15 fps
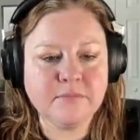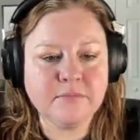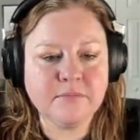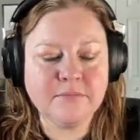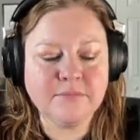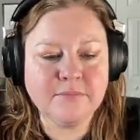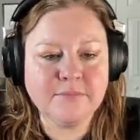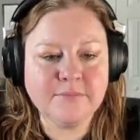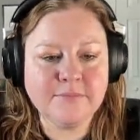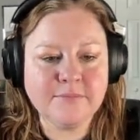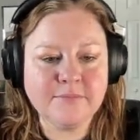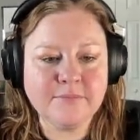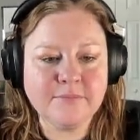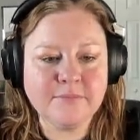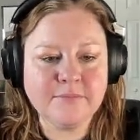
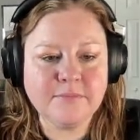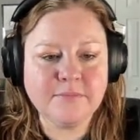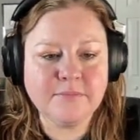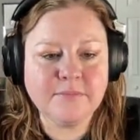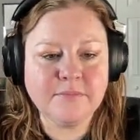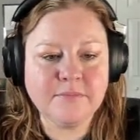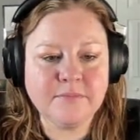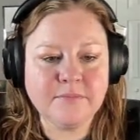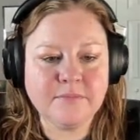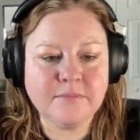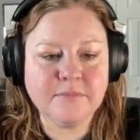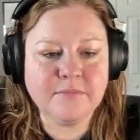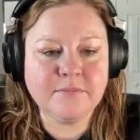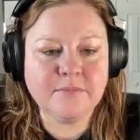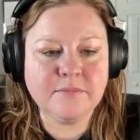
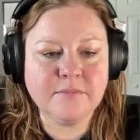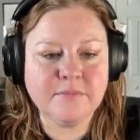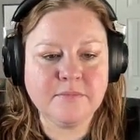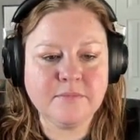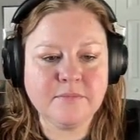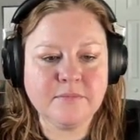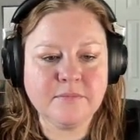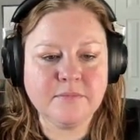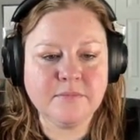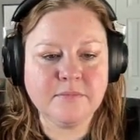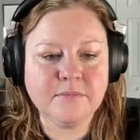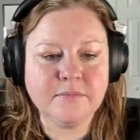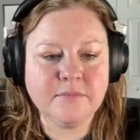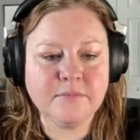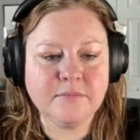
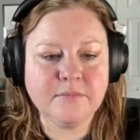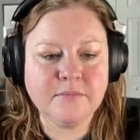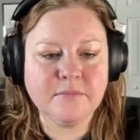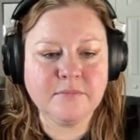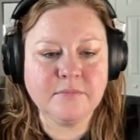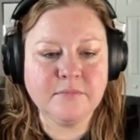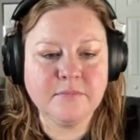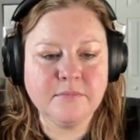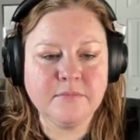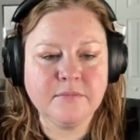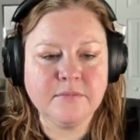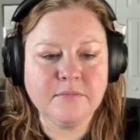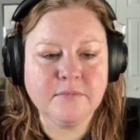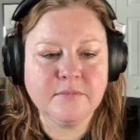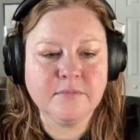
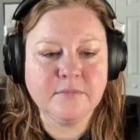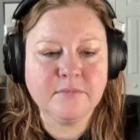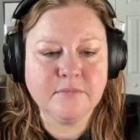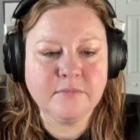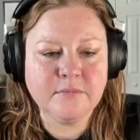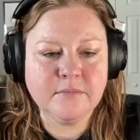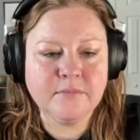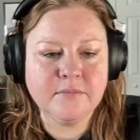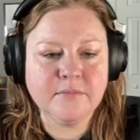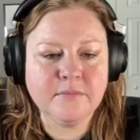[no speech]